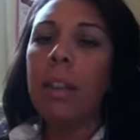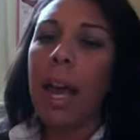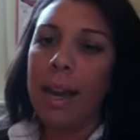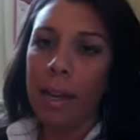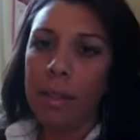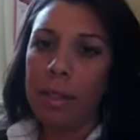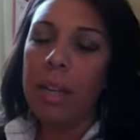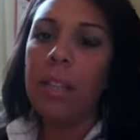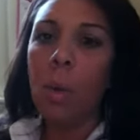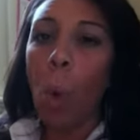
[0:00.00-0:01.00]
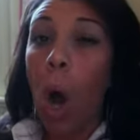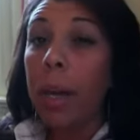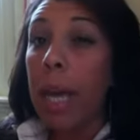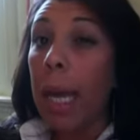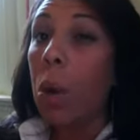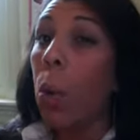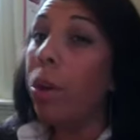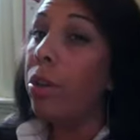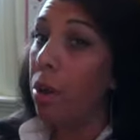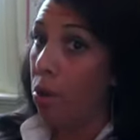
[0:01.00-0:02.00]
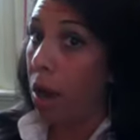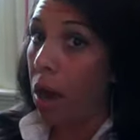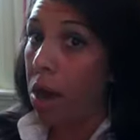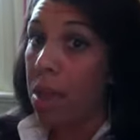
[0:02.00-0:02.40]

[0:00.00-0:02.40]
Light exercising, walking or yoga.